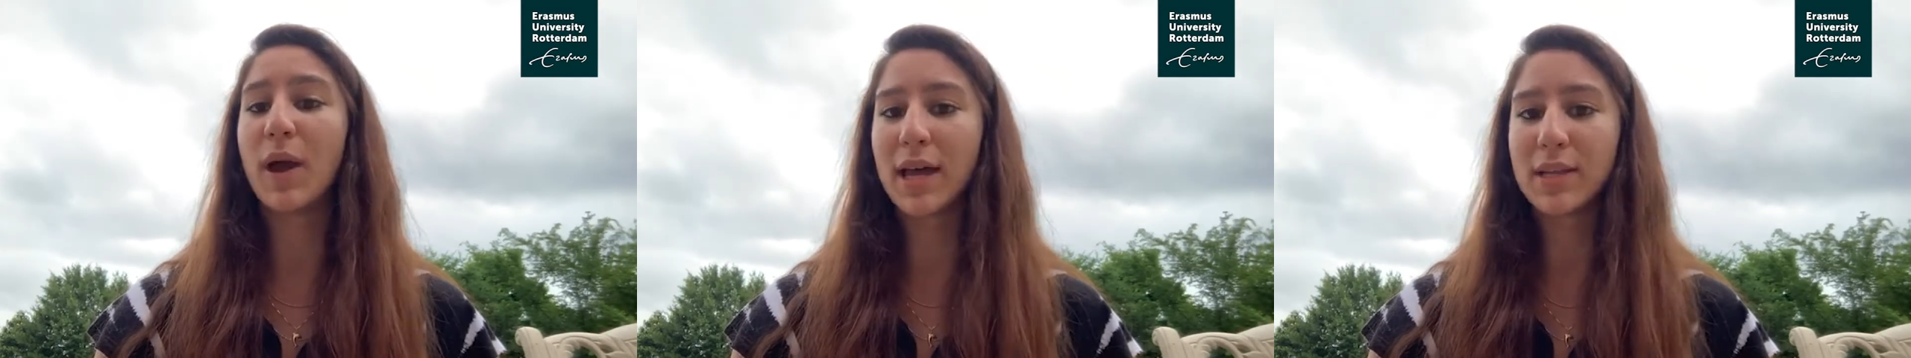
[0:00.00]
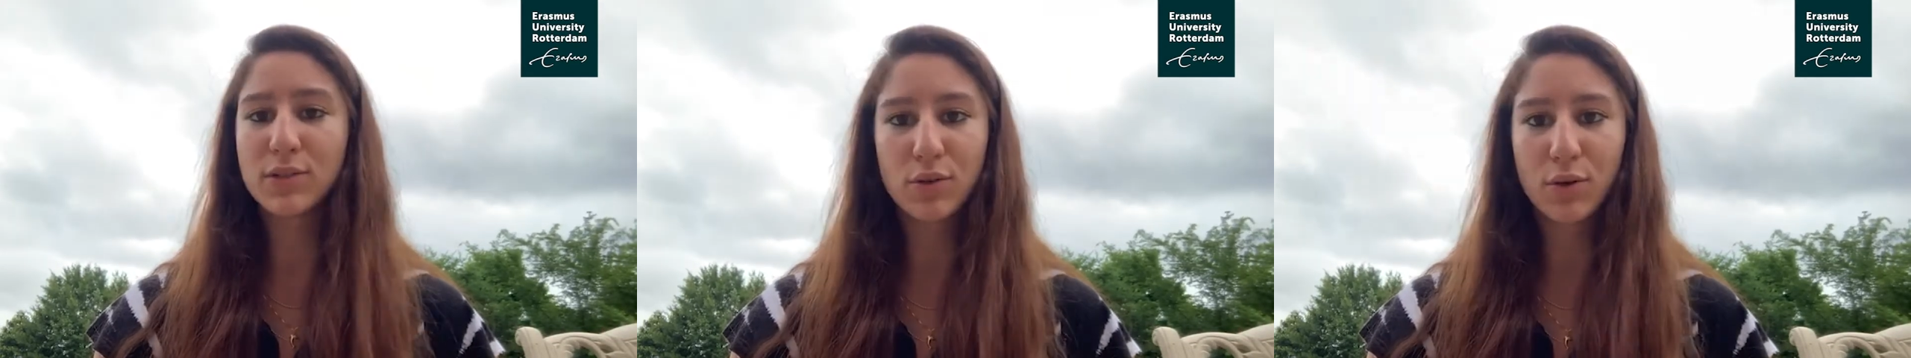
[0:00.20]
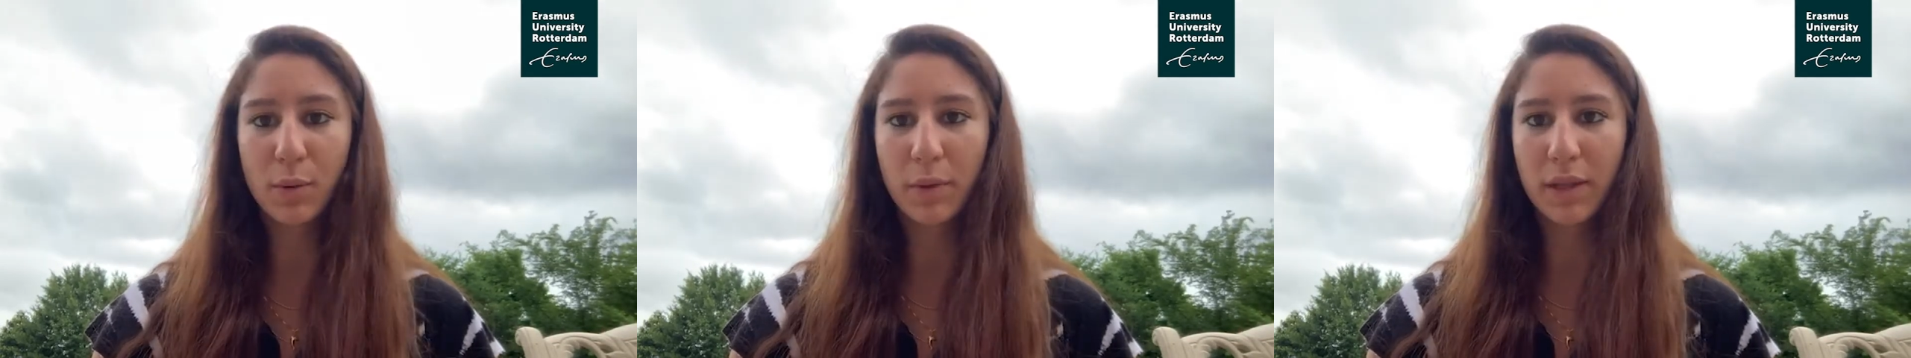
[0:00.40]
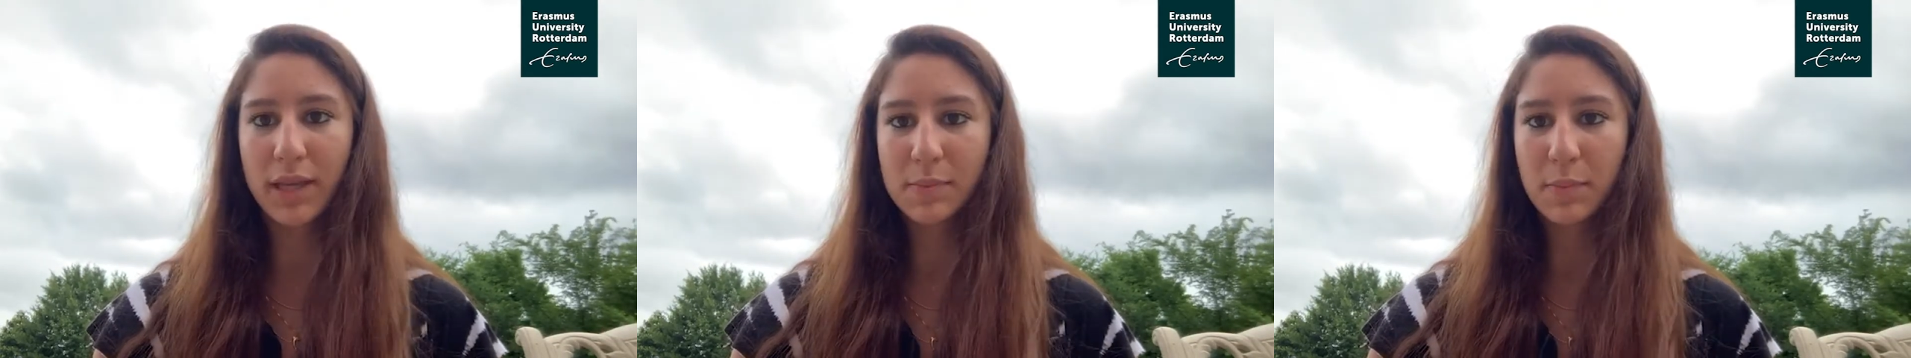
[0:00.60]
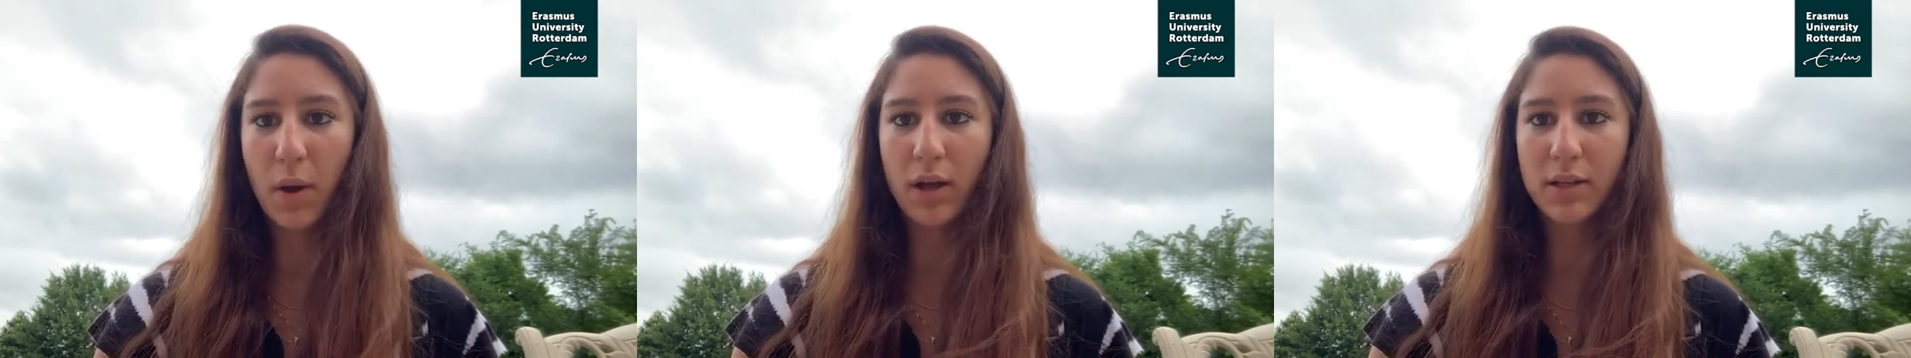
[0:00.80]
as normal
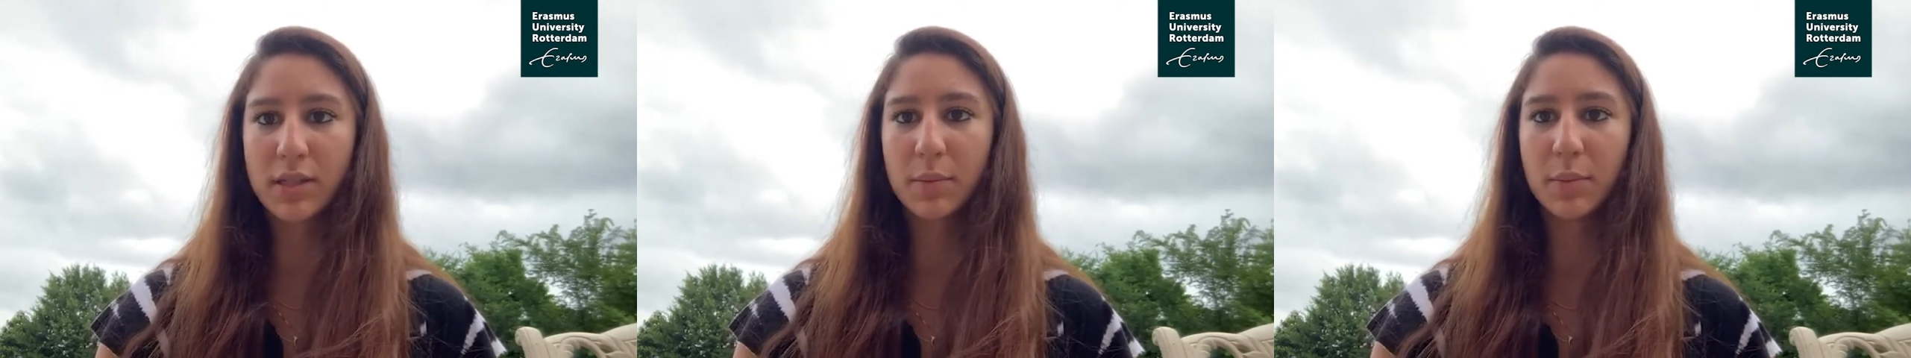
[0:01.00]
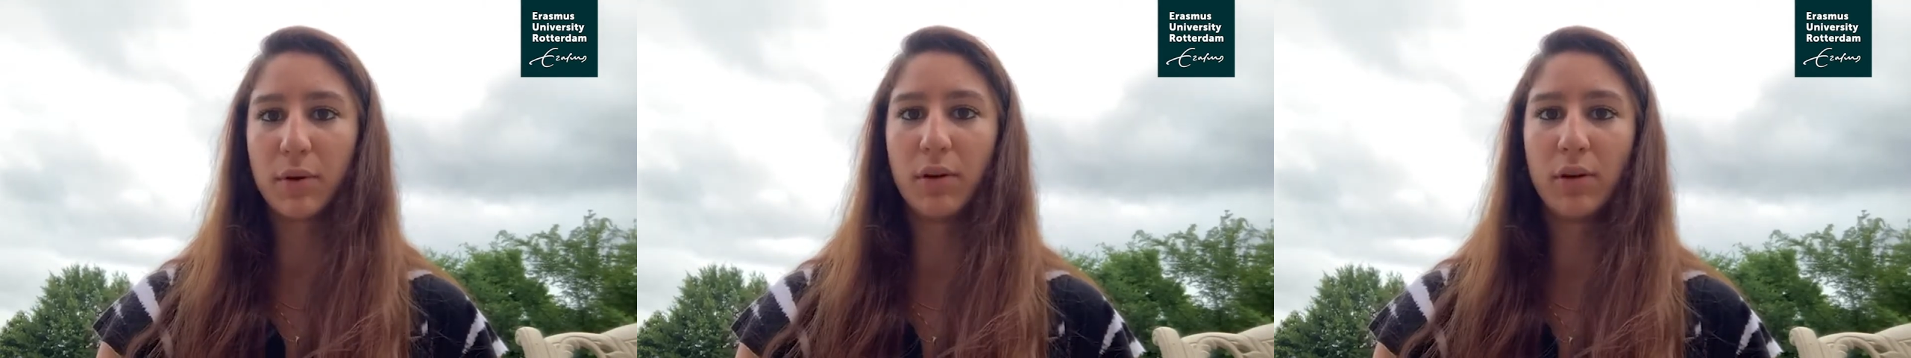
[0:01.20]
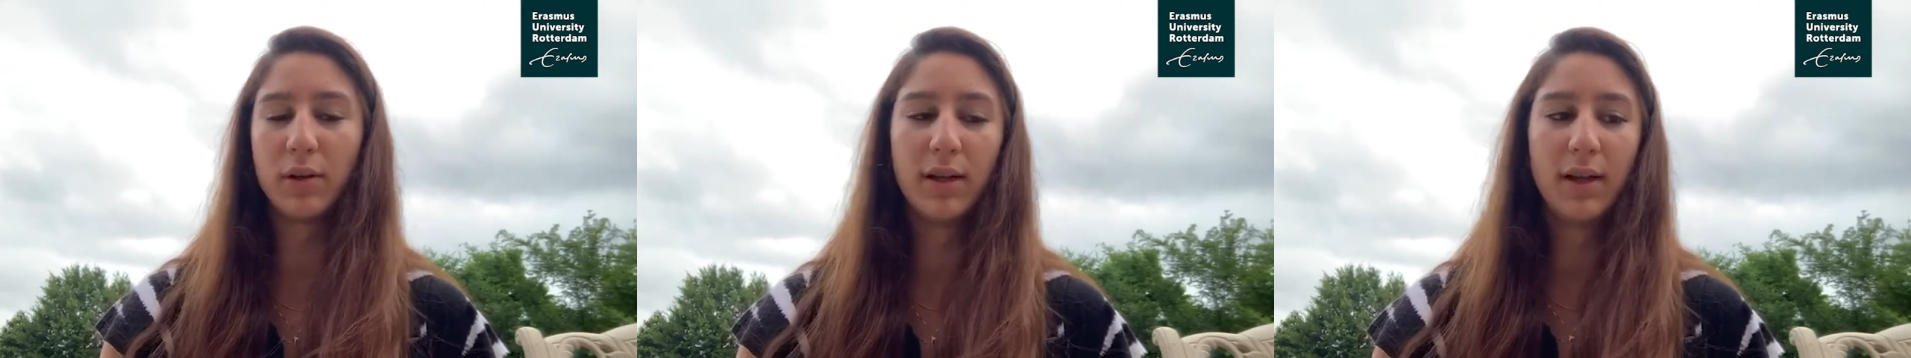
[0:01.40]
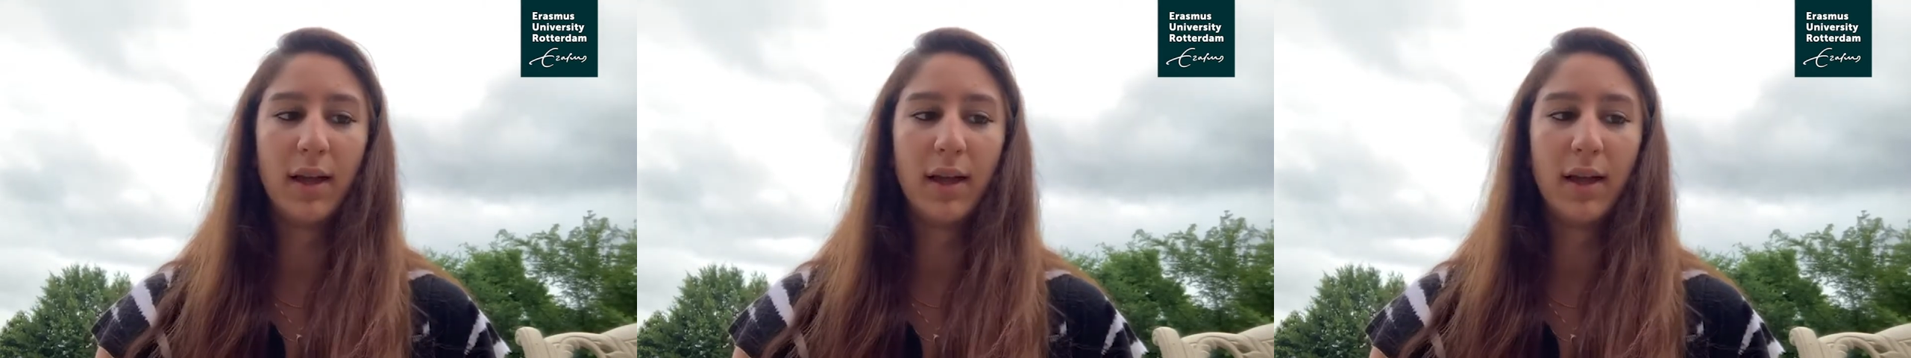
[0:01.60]
as possible.